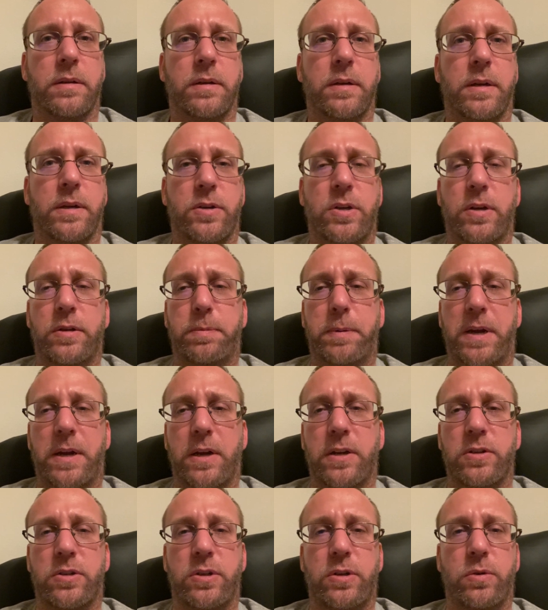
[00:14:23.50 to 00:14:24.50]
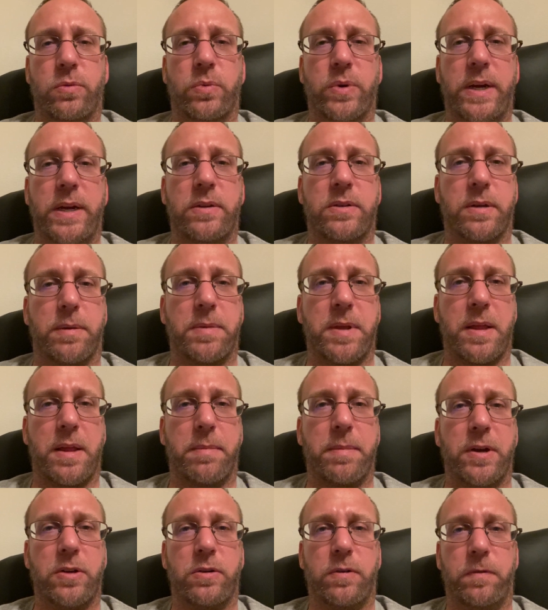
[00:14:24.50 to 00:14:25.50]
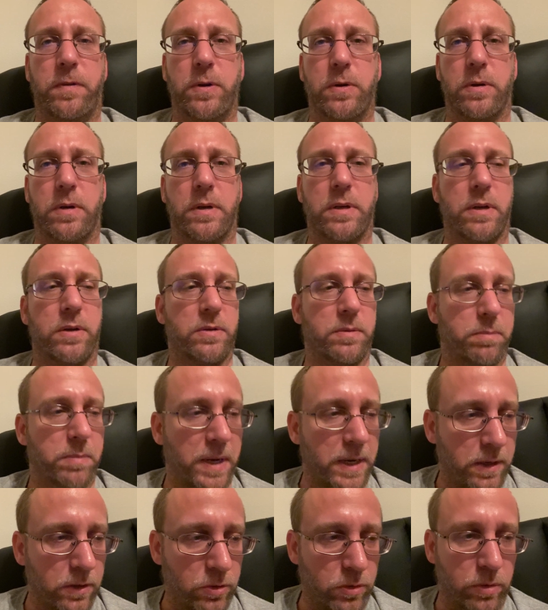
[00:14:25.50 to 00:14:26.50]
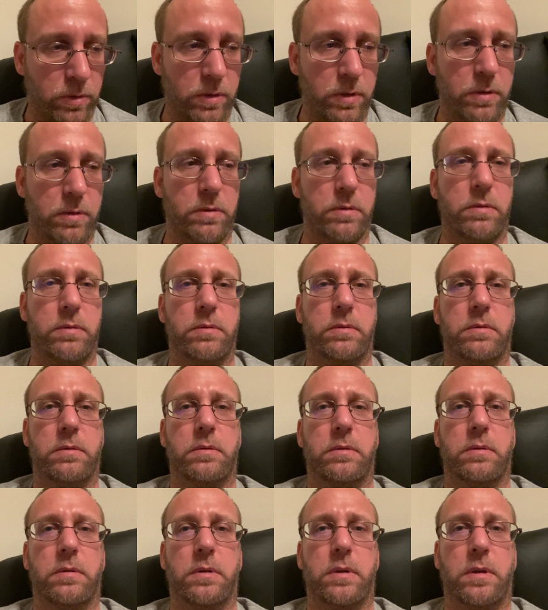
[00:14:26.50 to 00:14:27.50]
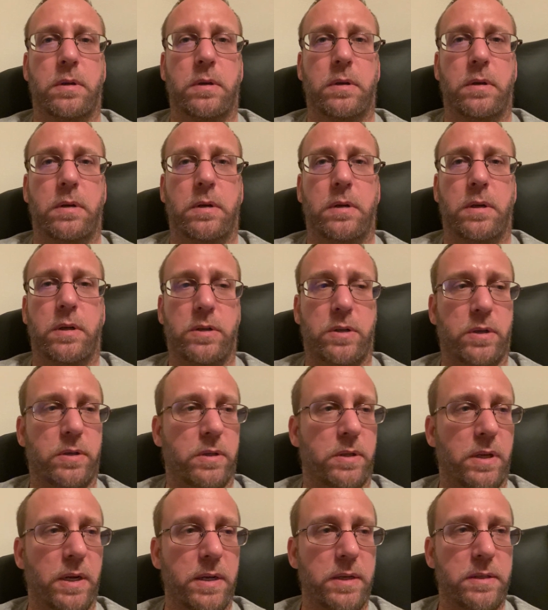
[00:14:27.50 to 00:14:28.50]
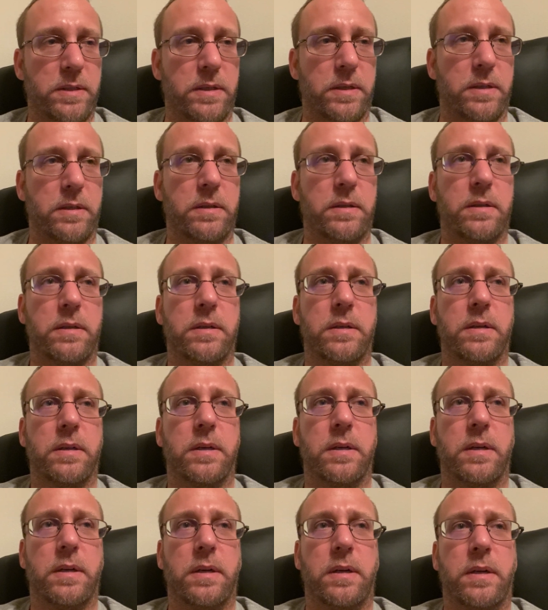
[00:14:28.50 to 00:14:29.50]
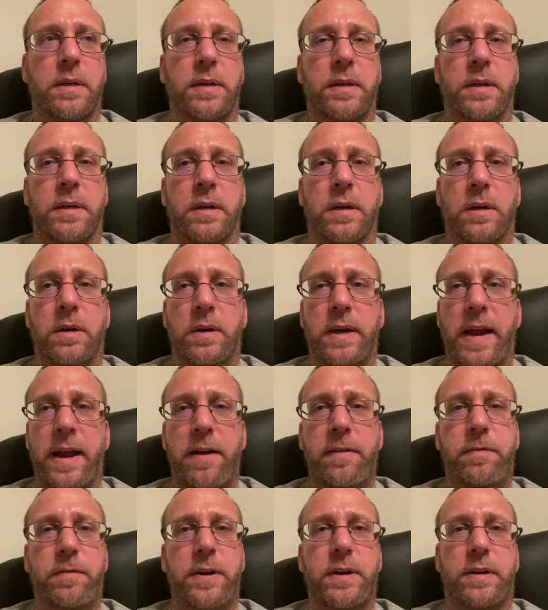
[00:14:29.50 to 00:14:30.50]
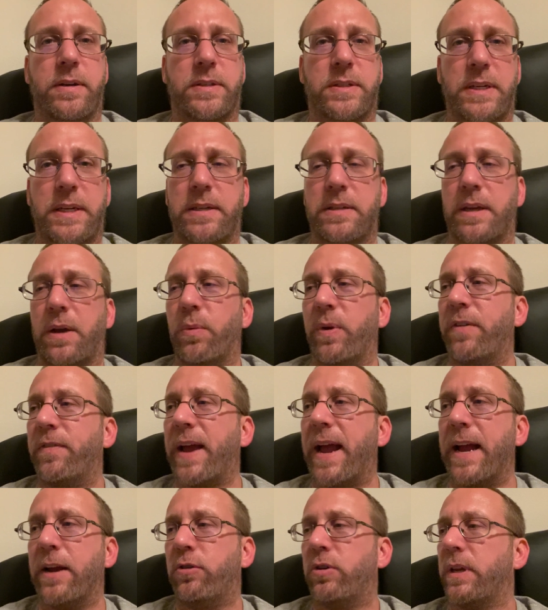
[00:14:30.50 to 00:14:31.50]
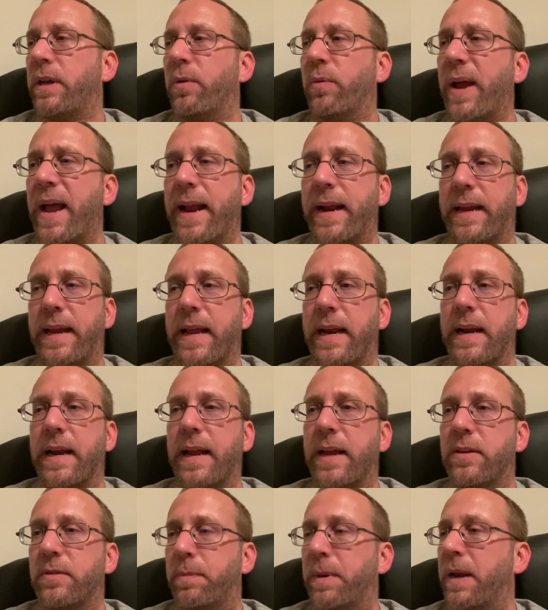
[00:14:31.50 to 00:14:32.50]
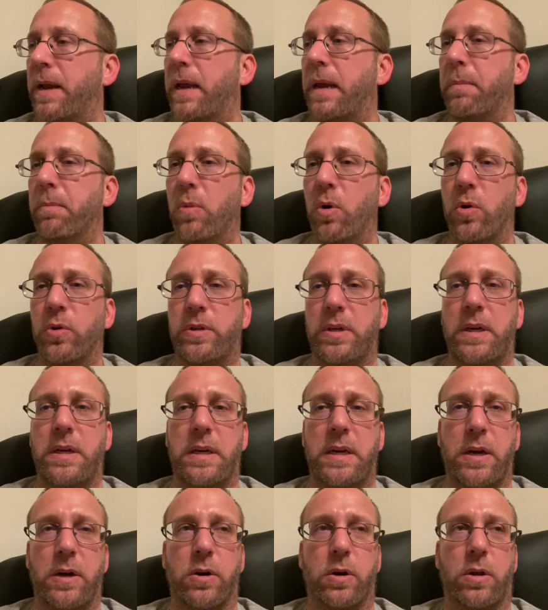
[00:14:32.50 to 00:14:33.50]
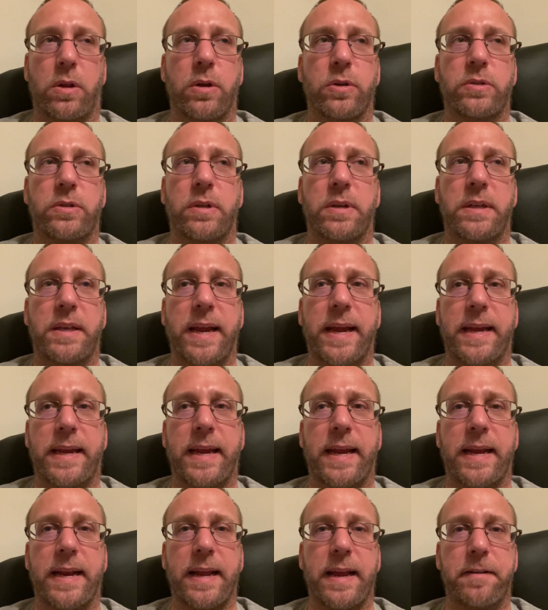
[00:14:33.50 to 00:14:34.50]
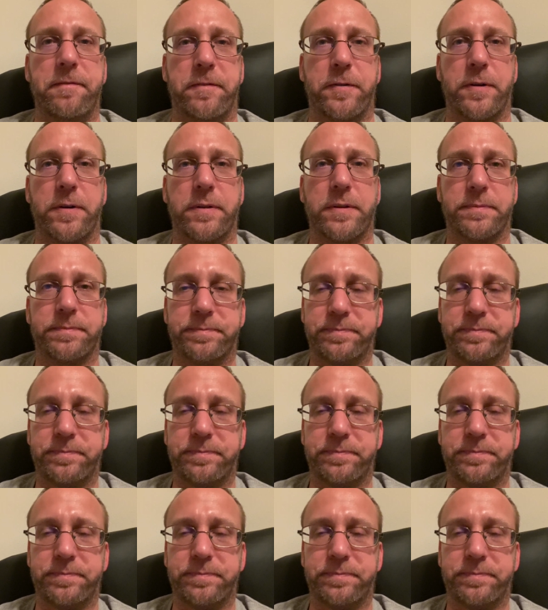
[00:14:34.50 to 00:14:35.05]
And just because you read something that makes you feel good doesn't make it true. It just doesn't. Every disease that we've actually eradicated has been a multi-year, close to decade effort.